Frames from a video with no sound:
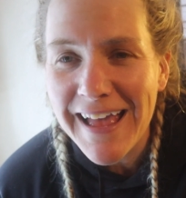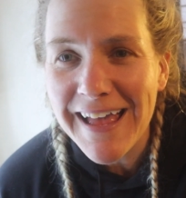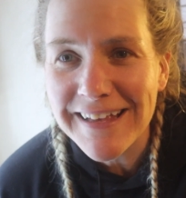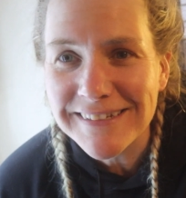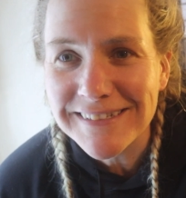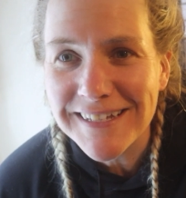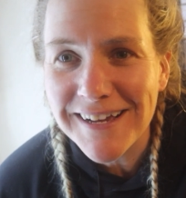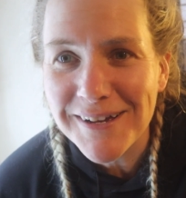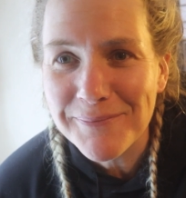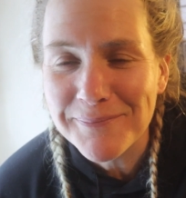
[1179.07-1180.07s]
And
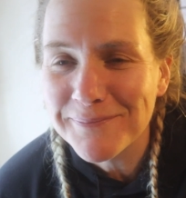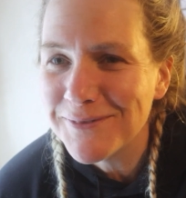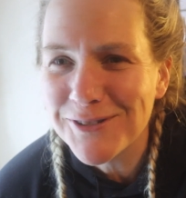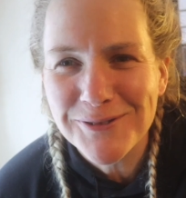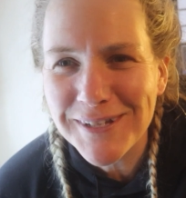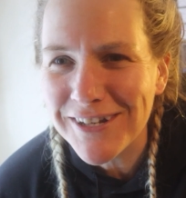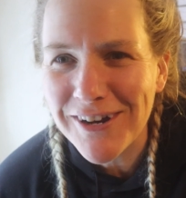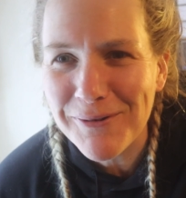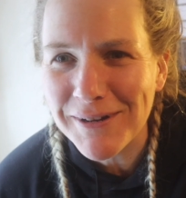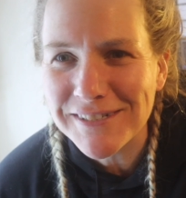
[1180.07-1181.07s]
don't let your
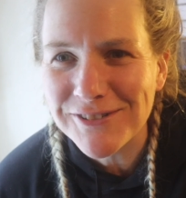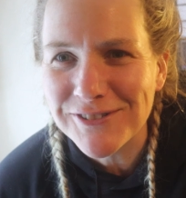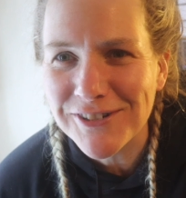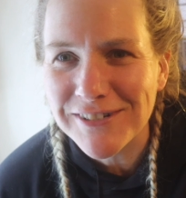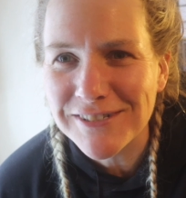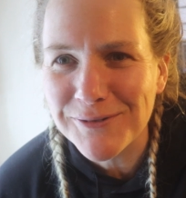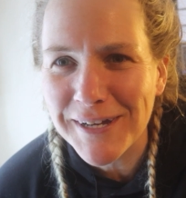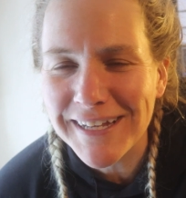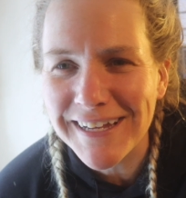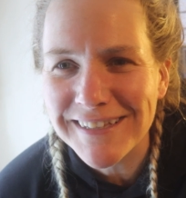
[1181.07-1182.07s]
I want to's turn into I
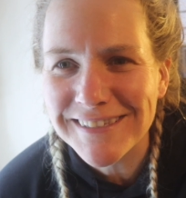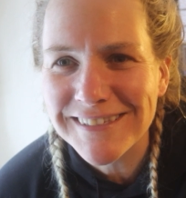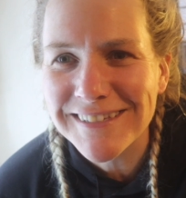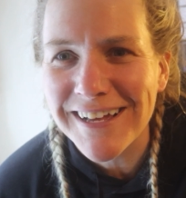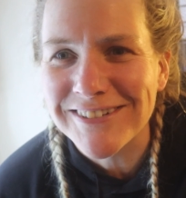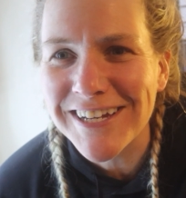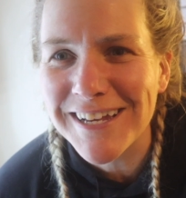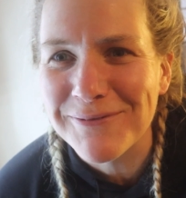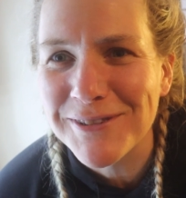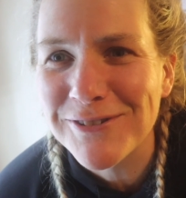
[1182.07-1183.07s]
can'ts. I'll
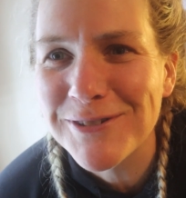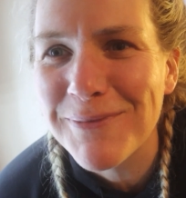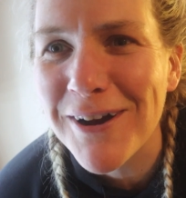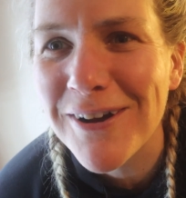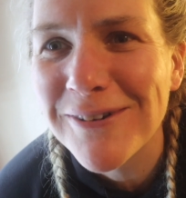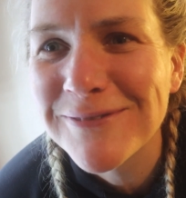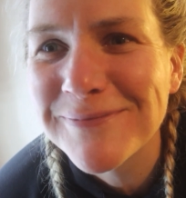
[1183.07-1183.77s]
check in with you tomorrow.